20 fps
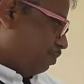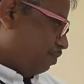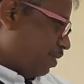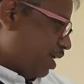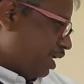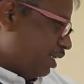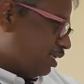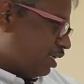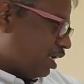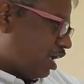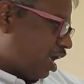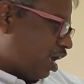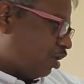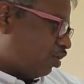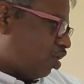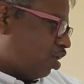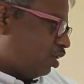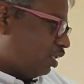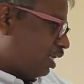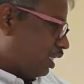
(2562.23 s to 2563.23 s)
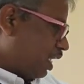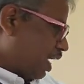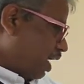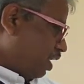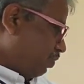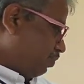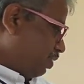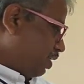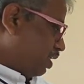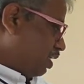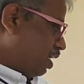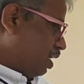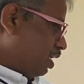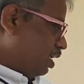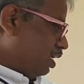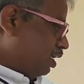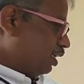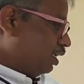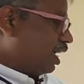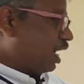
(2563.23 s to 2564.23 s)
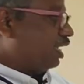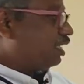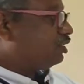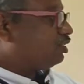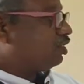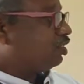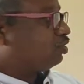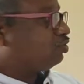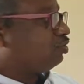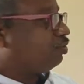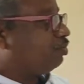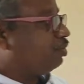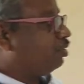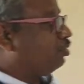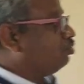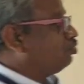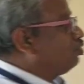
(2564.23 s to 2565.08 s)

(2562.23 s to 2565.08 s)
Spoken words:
Measure along the line with the direction ratio.